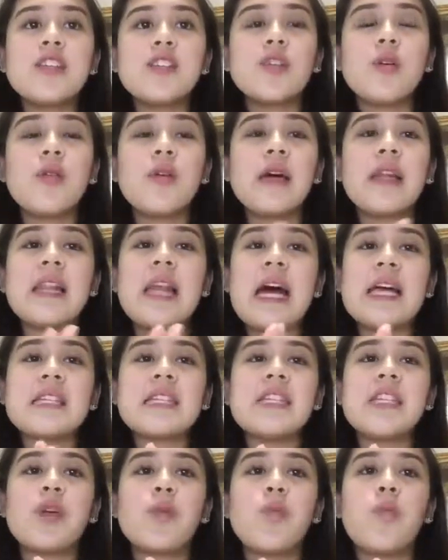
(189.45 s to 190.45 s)
So, and
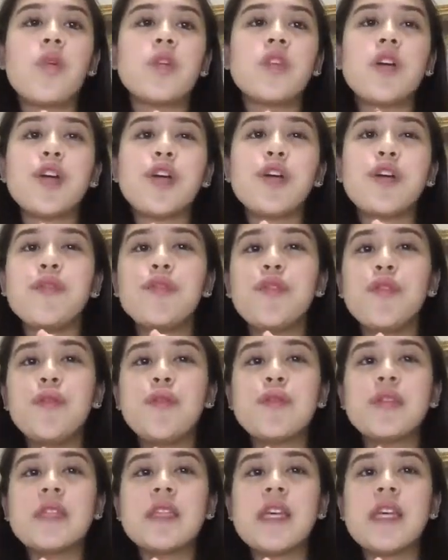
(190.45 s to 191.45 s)
lastly, what are your
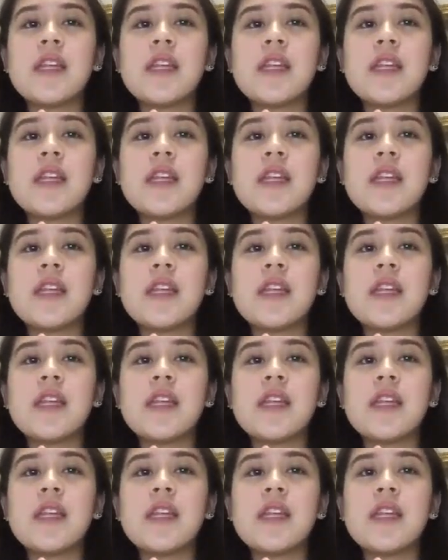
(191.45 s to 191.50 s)
views